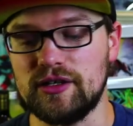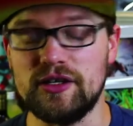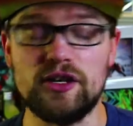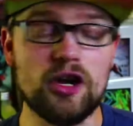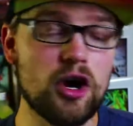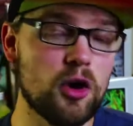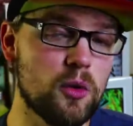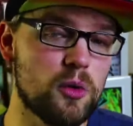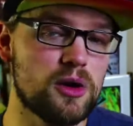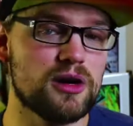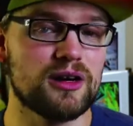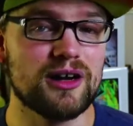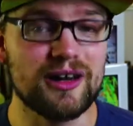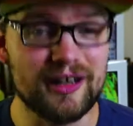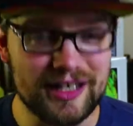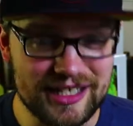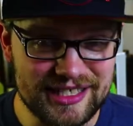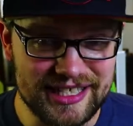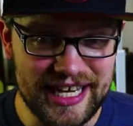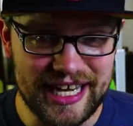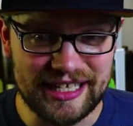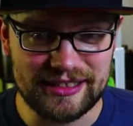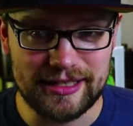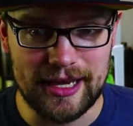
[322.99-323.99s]
No word on
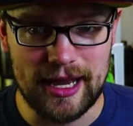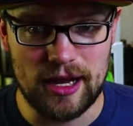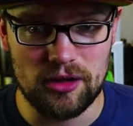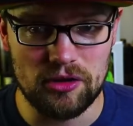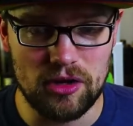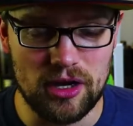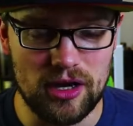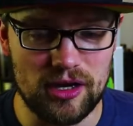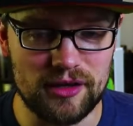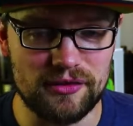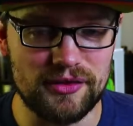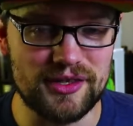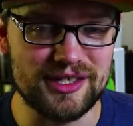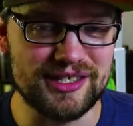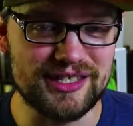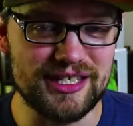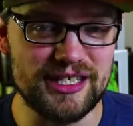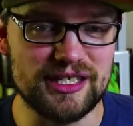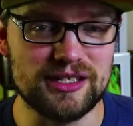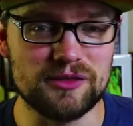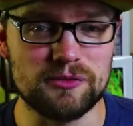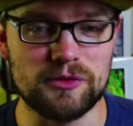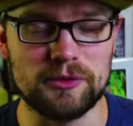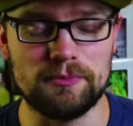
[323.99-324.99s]
exactly how long the
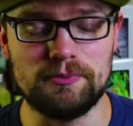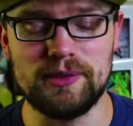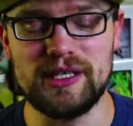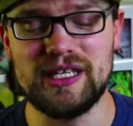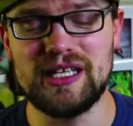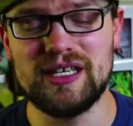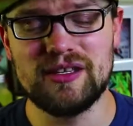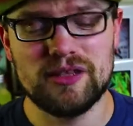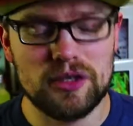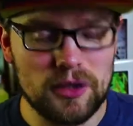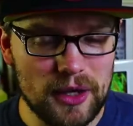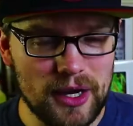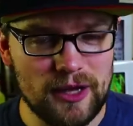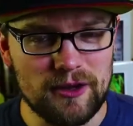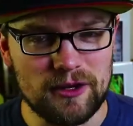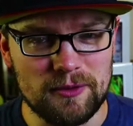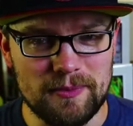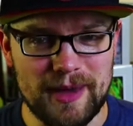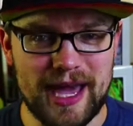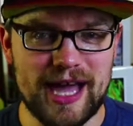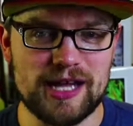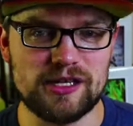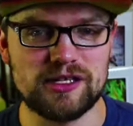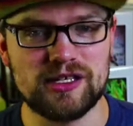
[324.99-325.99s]
season would be, though I would
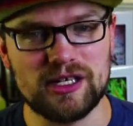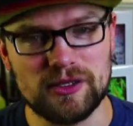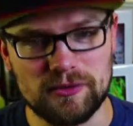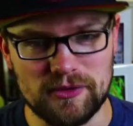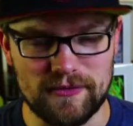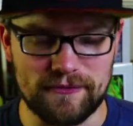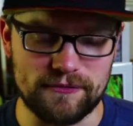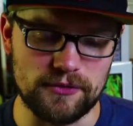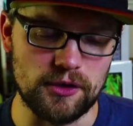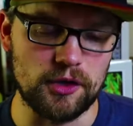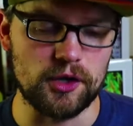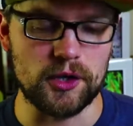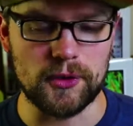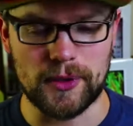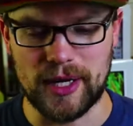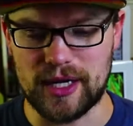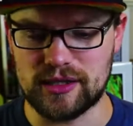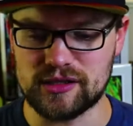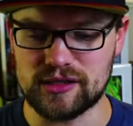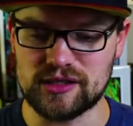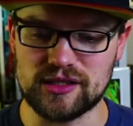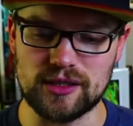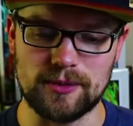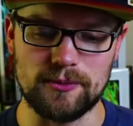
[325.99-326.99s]
imagine it would float
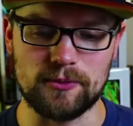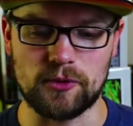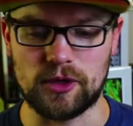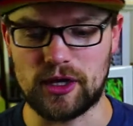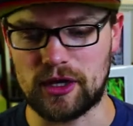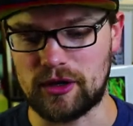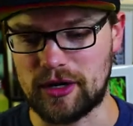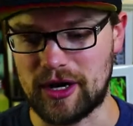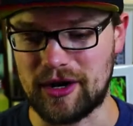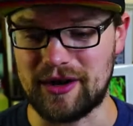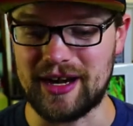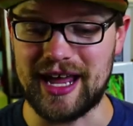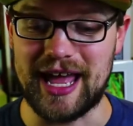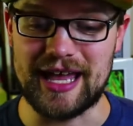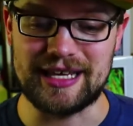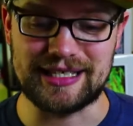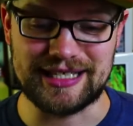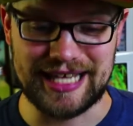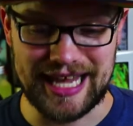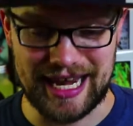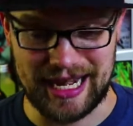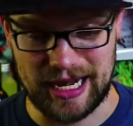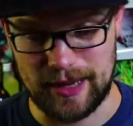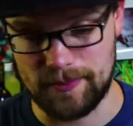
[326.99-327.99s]
around somewhere around
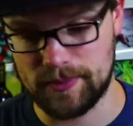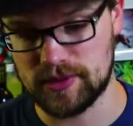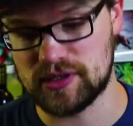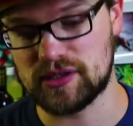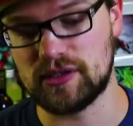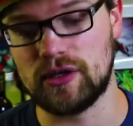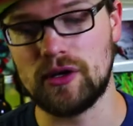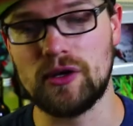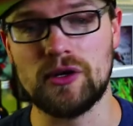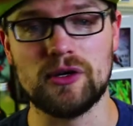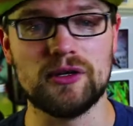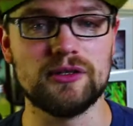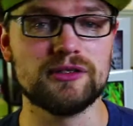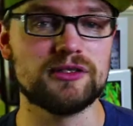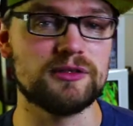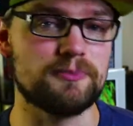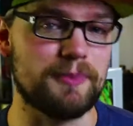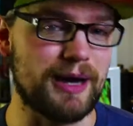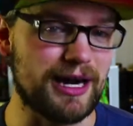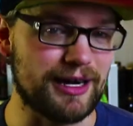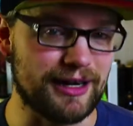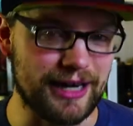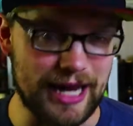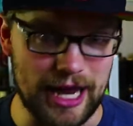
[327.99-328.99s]
10 episodes,
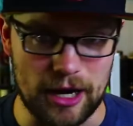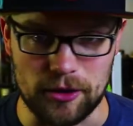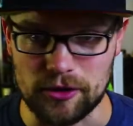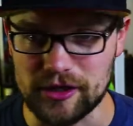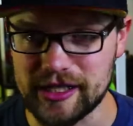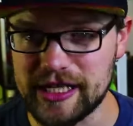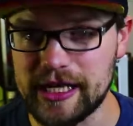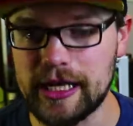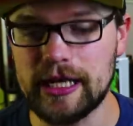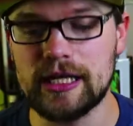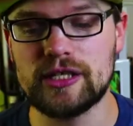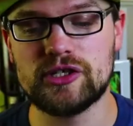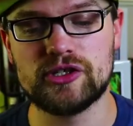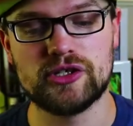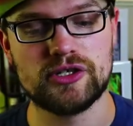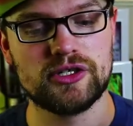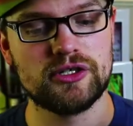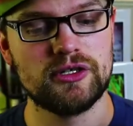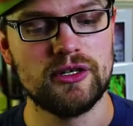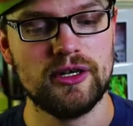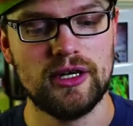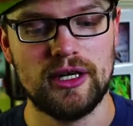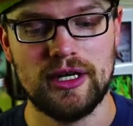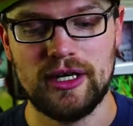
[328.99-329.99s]
about an hour
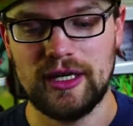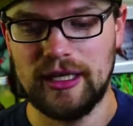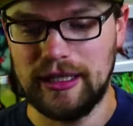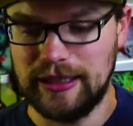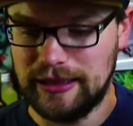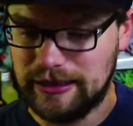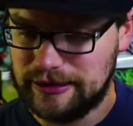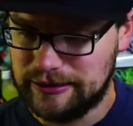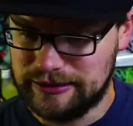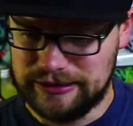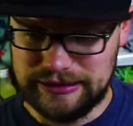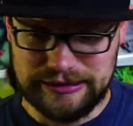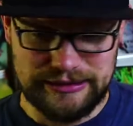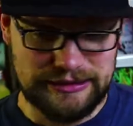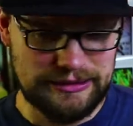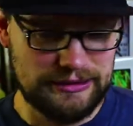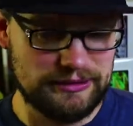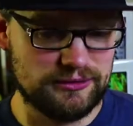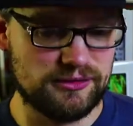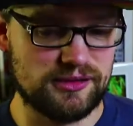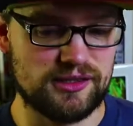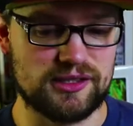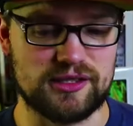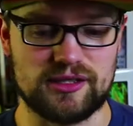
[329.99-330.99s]
each.
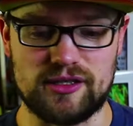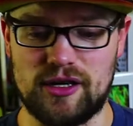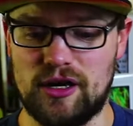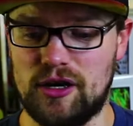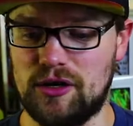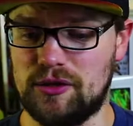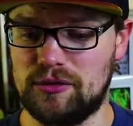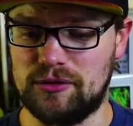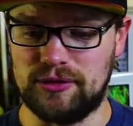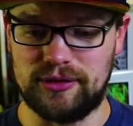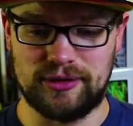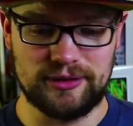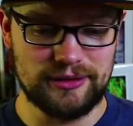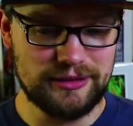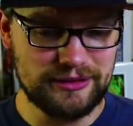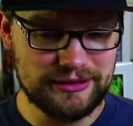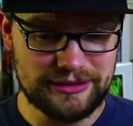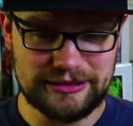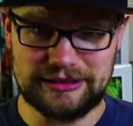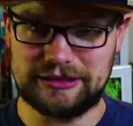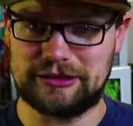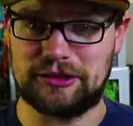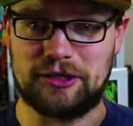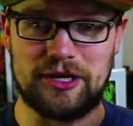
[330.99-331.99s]
So,
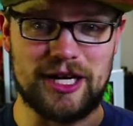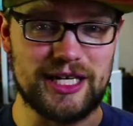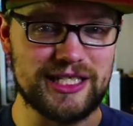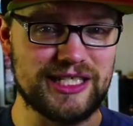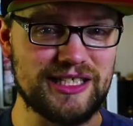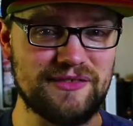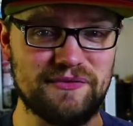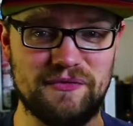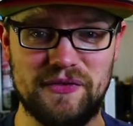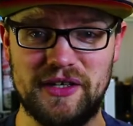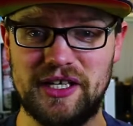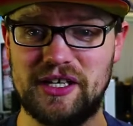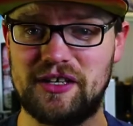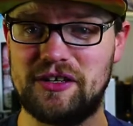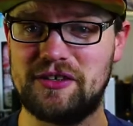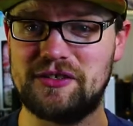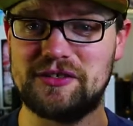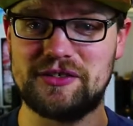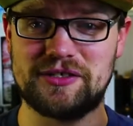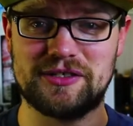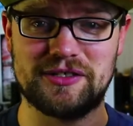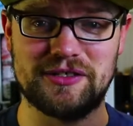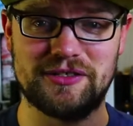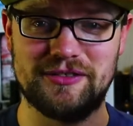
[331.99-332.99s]
crossing
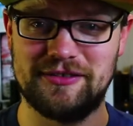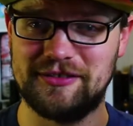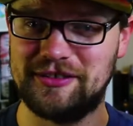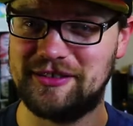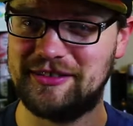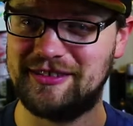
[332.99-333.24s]
fingers.